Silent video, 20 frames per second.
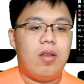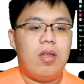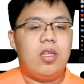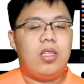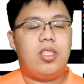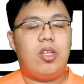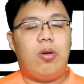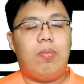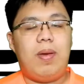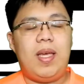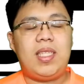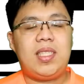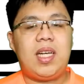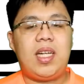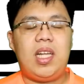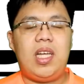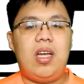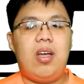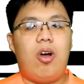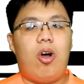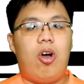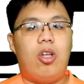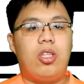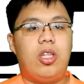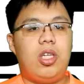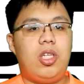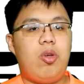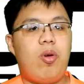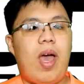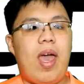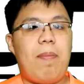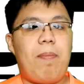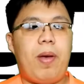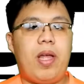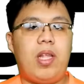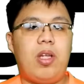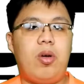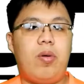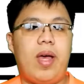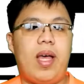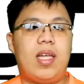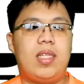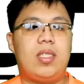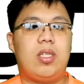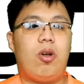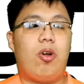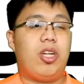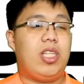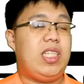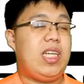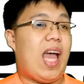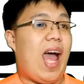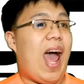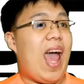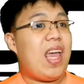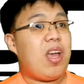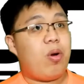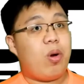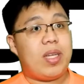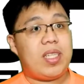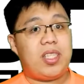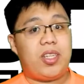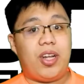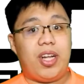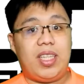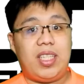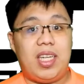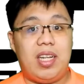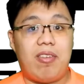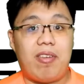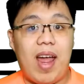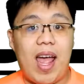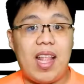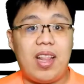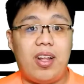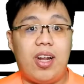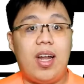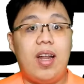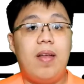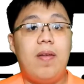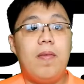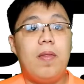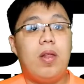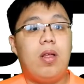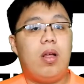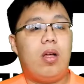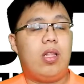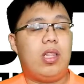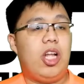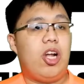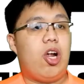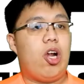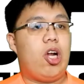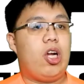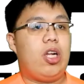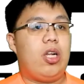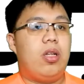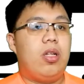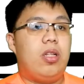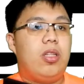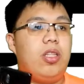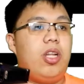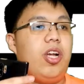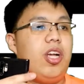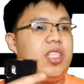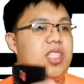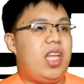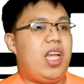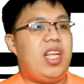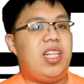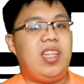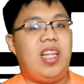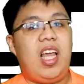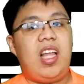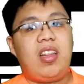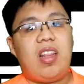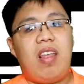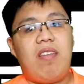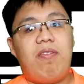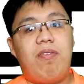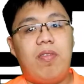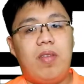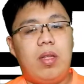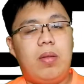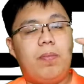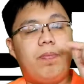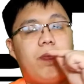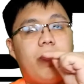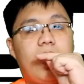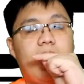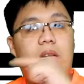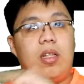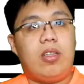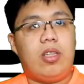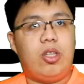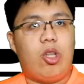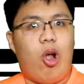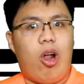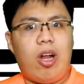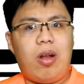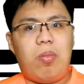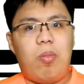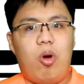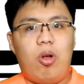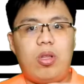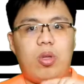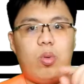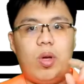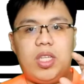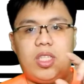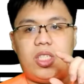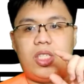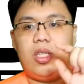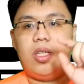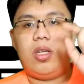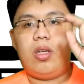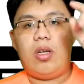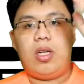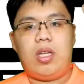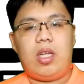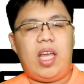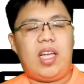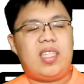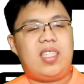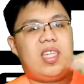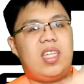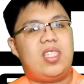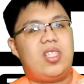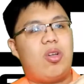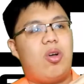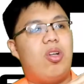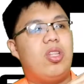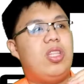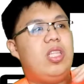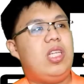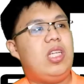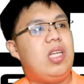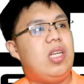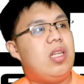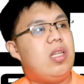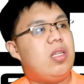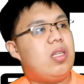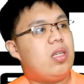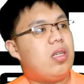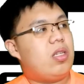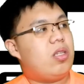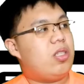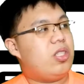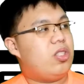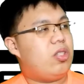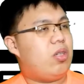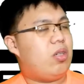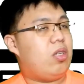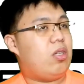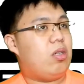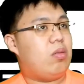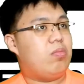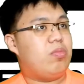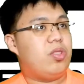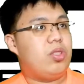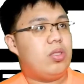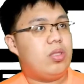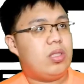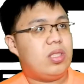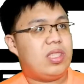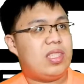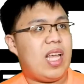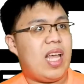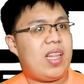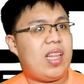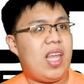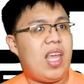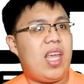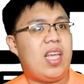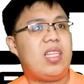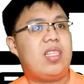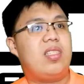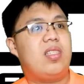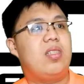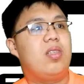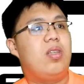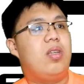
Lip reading: So basically, on the new iPadOS, or the iOS 13 rather, there is a native dark mode which exists on the settings,